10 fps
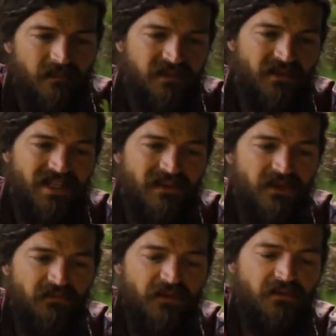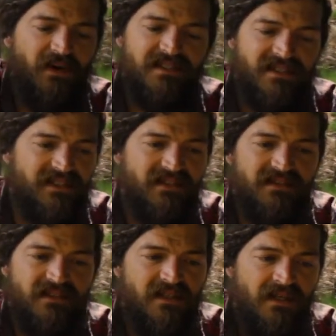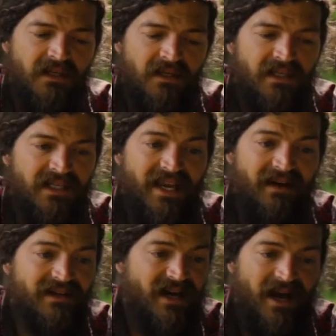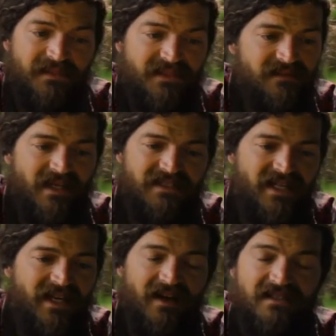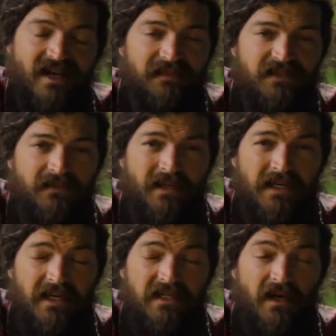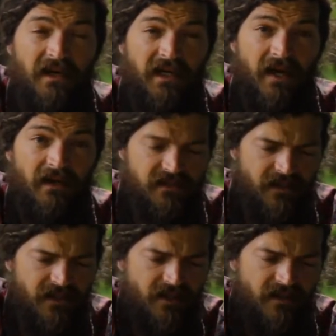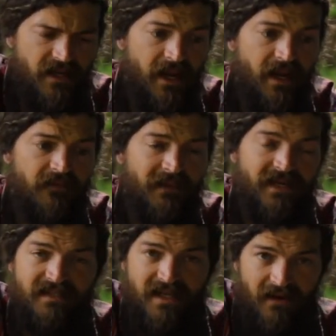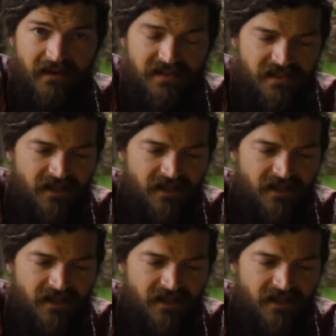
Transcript: So any of your food waste, like those carrot tops. I say carrot tops because we've been eating a ton of carrots around here. Everybody has carrots.